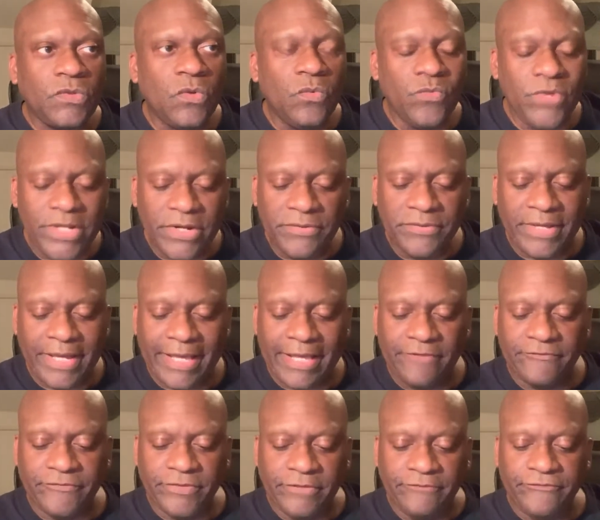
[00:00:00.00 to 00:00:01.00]
we don't
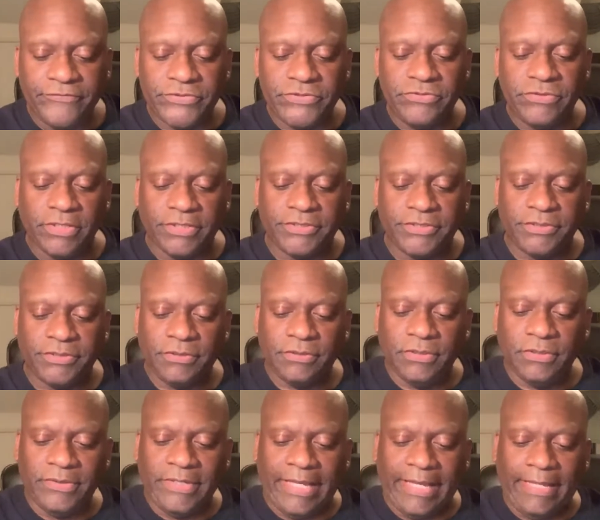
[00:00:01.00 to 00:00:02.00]
have an infrastructure,
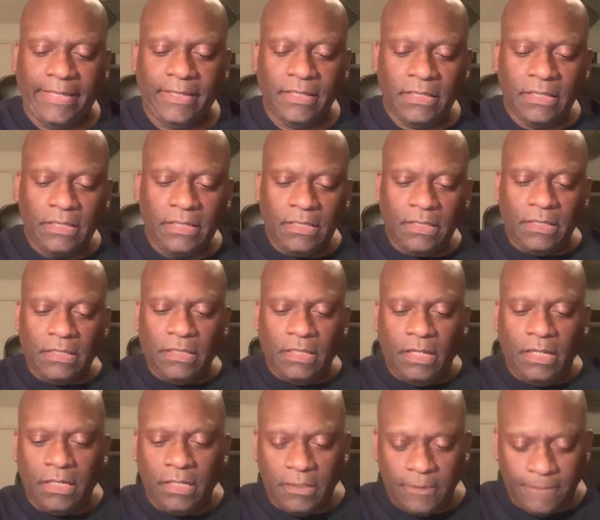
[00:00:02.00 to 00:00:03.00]
okay?
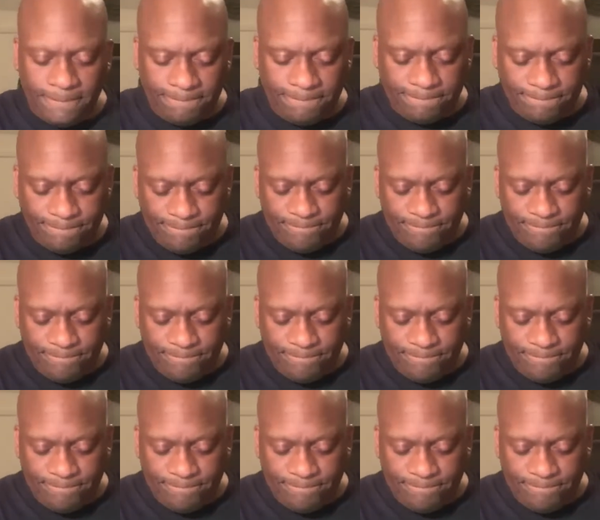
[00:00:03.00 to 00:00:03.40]
Um,